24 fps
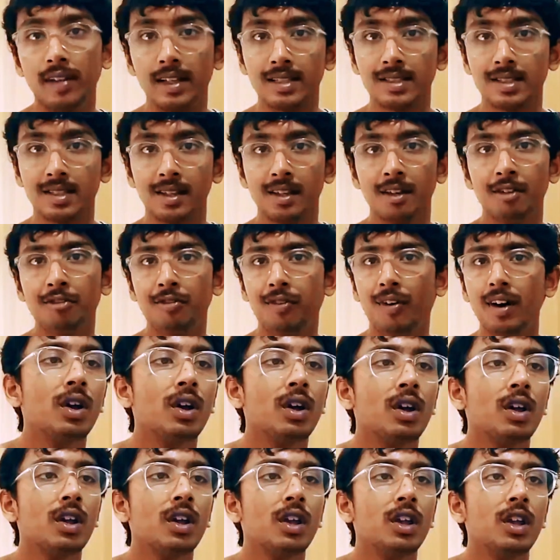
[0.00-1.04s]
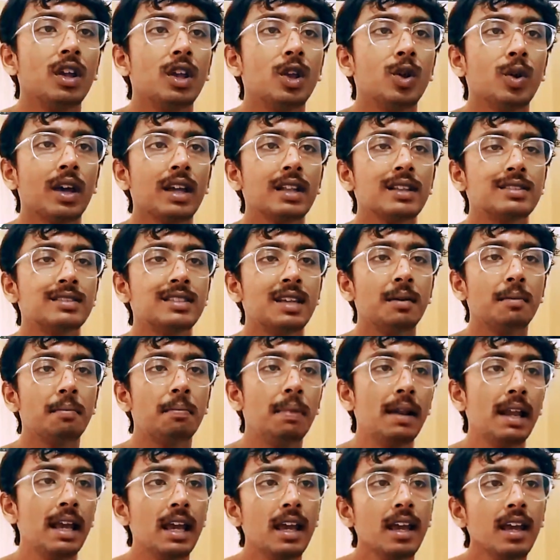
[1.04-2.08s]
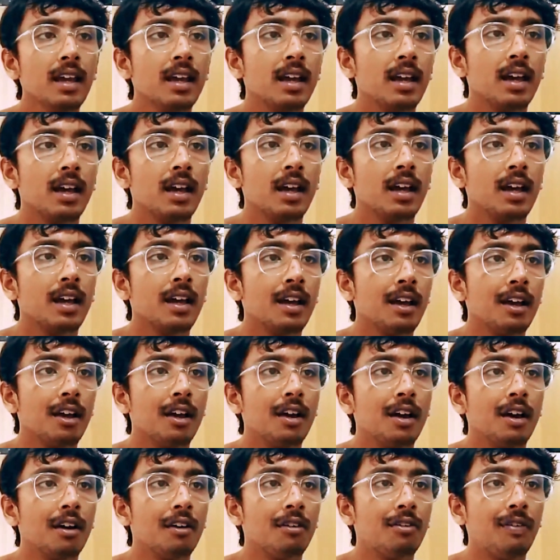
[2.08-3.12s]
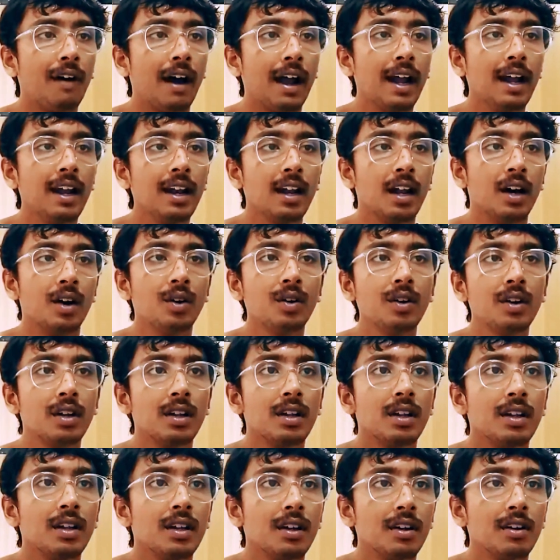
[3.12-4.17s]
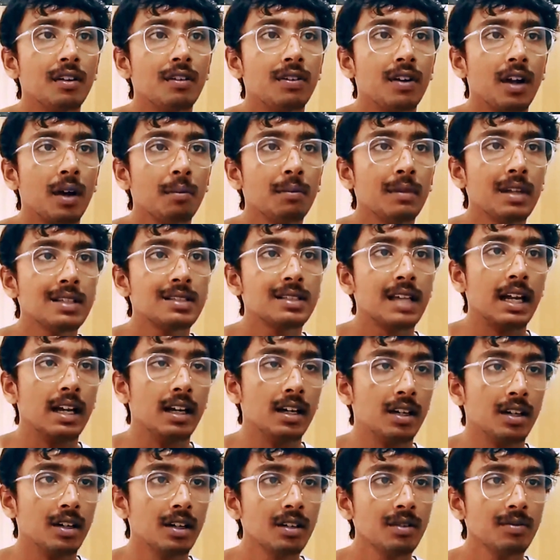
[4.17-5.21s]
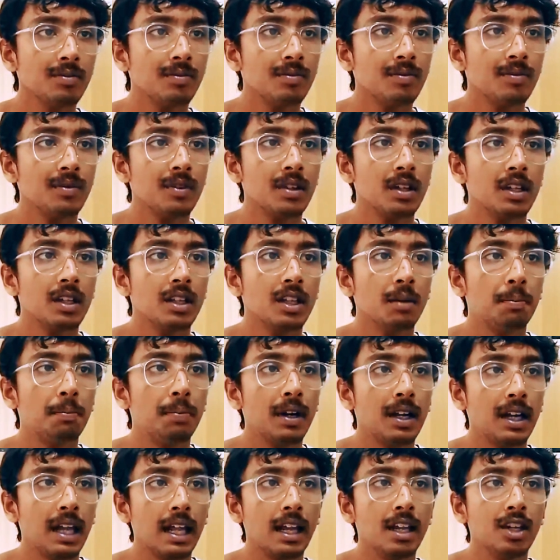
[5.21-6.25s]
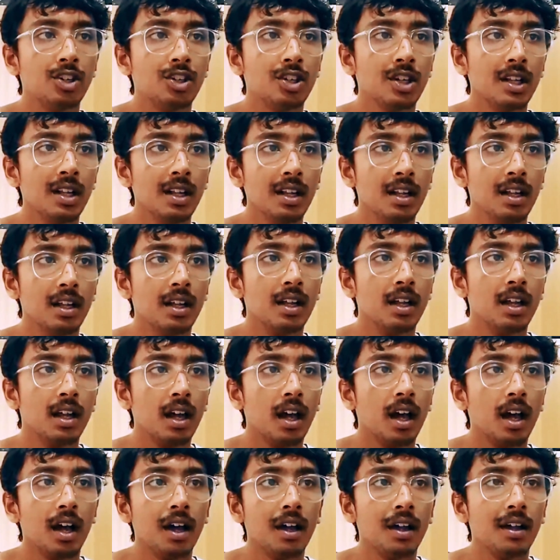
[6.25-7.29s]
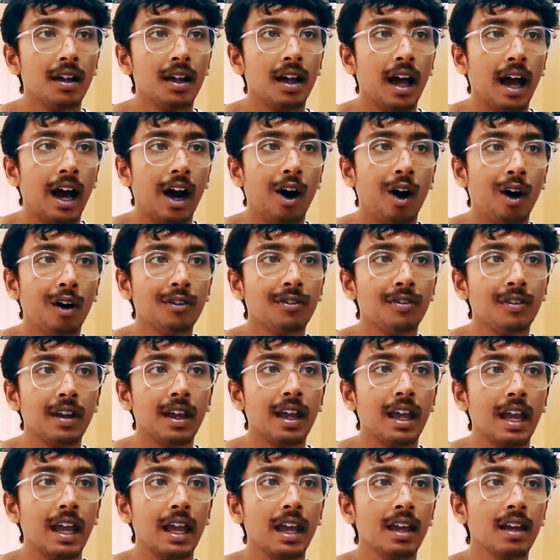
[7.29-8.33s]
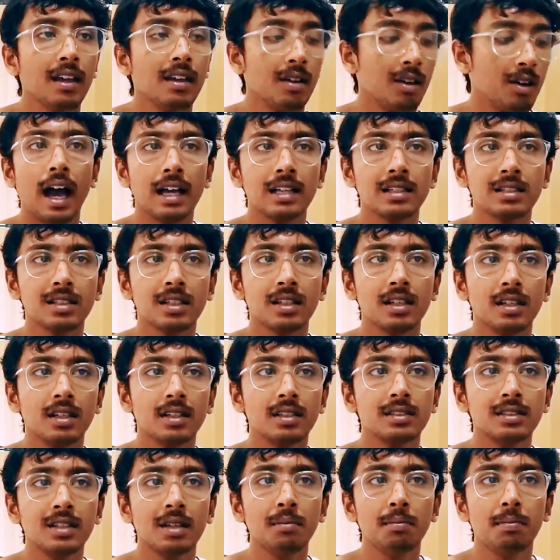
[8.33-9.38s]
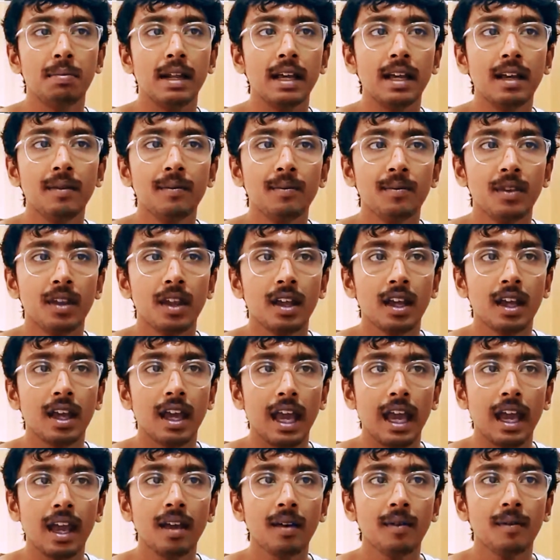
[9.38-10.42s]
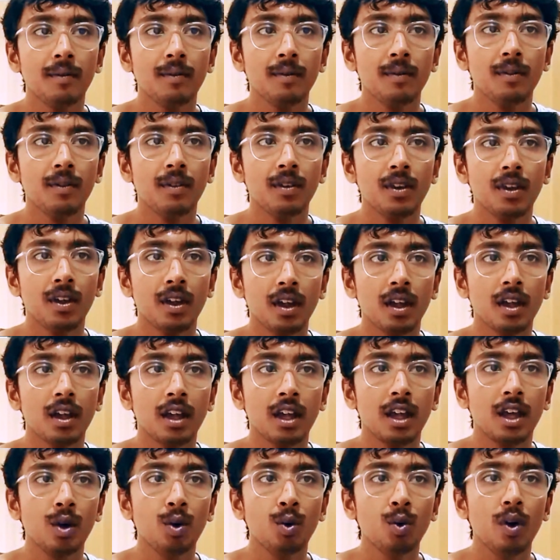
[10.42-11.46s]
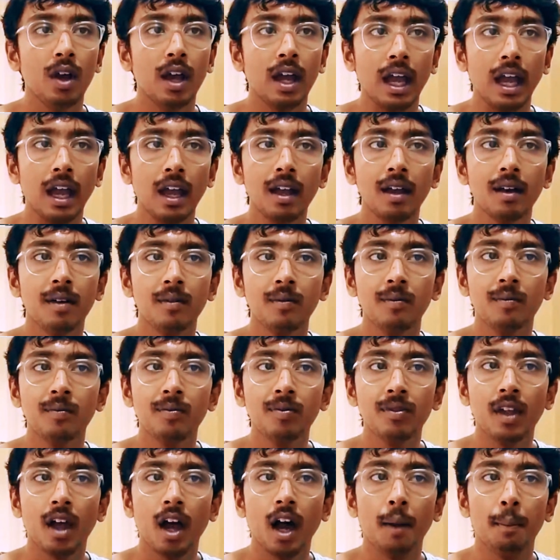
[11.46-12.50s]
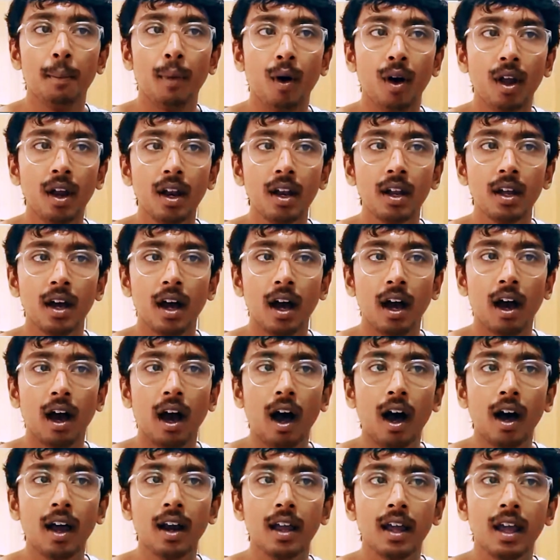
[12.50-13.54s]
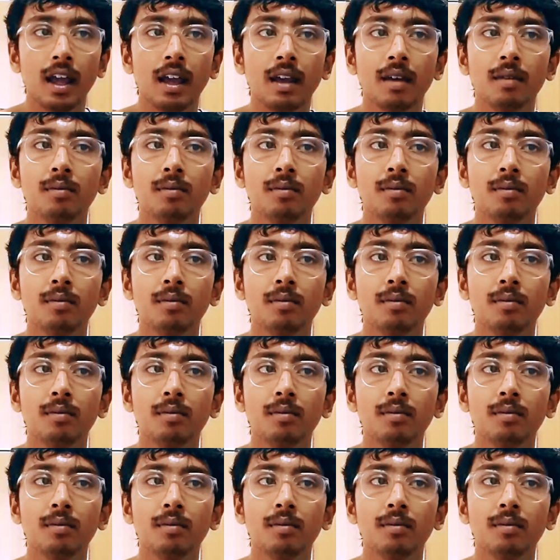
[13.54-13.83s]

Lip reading: this? You can simply find out from the center the potential of A as simply K QA upon RA,